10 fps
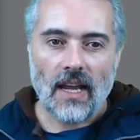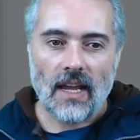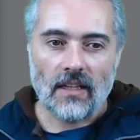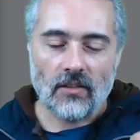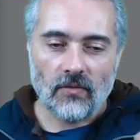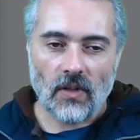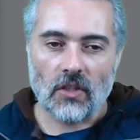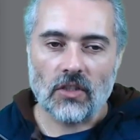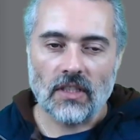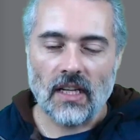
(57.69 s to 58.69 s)
and
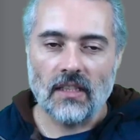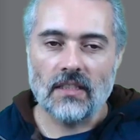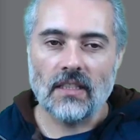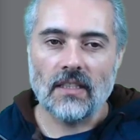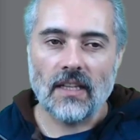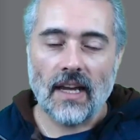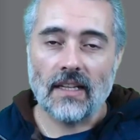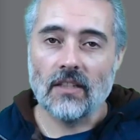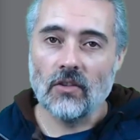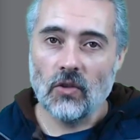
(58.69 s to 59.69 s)
functionality that I
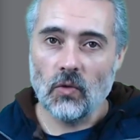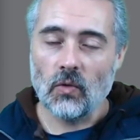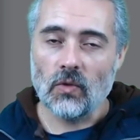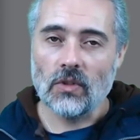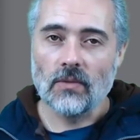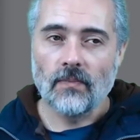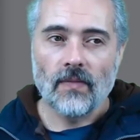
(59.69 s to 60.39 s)
can use.